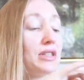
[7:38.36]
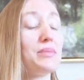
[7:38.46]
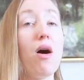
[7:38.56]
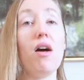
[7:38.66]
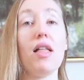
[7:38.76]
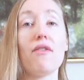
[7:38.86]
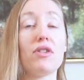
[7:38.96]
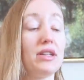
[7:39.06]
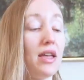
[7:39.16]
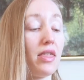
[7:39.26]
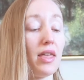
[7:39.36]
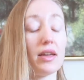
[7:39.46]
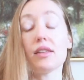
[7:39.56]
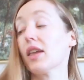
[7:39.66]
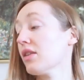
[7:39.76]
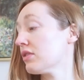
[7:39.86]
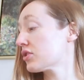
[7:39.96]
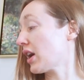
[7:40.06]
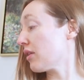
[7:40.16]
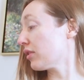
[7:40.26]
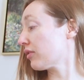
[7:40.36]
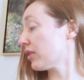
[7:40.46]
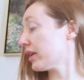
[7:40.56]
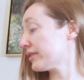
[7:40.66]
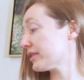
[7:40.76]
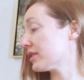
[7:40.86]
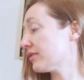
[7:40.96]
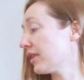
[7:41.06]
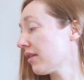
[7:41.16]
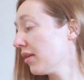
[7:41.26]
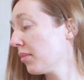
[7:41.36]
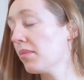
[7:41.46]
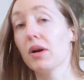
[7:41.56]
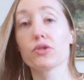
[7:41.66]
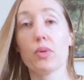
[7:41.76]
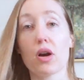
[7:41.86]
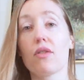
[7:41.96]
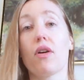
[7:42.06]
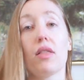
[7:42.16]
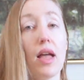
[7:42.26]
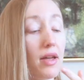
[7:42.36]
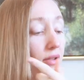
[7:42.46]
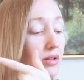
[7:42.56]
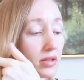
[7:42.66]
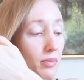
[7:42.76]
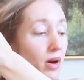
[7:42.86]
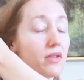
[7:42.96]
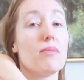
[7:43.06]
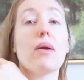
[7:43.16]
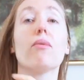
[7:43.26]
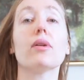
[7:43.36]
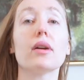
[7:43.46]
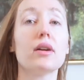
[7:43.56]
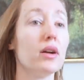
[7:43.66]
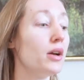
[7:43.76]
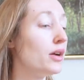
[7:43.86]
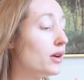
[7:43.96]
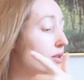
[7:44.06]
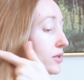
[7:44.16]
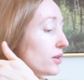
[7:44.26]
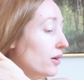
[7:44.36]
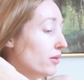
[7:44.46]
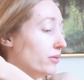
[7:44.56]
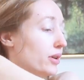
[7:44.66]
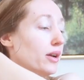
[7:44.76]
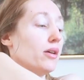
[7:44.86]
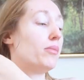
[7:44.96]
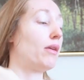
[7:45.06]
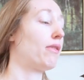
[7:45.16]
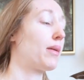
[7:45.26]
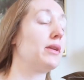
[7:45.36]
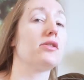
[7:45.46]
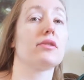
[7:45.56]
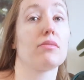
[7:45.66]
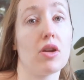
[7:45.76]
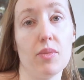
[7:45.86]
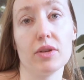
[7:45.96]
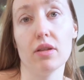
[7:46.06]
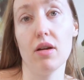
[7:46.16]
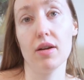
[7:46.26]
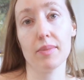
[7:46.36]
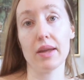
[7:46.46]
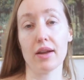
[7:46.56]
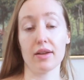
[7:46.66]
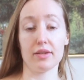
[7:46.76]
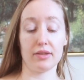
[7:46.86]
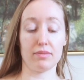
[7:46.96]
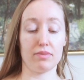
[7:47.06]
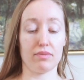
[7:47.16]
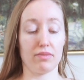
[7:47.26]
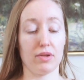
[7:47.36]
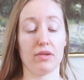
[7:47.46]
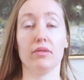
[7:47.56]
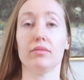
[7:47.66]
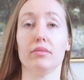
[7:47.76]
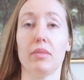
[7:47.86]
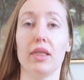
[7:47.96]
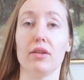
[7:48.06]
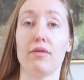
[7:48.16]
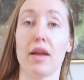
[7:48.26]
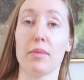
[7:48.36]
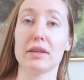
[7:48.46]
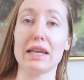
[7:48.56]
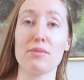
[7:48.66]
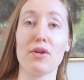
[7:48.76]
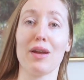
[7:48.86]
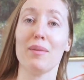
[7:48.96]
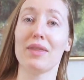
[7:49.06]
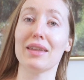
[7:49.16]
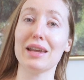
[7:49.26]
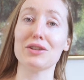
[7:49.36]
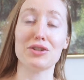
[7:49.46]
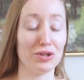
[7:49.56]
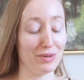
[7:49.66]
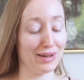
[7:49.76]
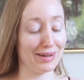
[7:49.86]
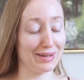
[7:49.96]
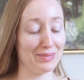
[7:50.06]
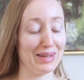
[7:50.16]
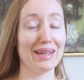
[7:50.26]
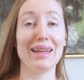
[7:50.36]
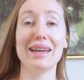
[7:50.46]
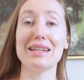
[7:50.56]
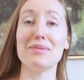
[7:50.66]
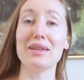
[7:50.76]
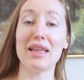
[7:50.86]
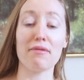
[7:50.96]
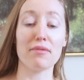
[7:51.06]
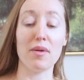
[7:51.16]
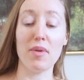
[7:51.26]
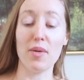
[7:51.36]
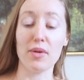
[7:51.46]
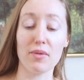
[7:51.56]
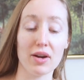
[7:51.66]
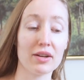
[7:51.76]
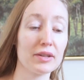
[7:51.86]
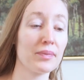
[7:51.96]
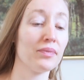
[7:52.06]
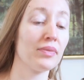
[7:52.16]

small everyday things. Like even travel for us is a very much part of our life because it's part of my work. So, my family just comes along because, my little family is Abraham and he is too young to be left while mommy works.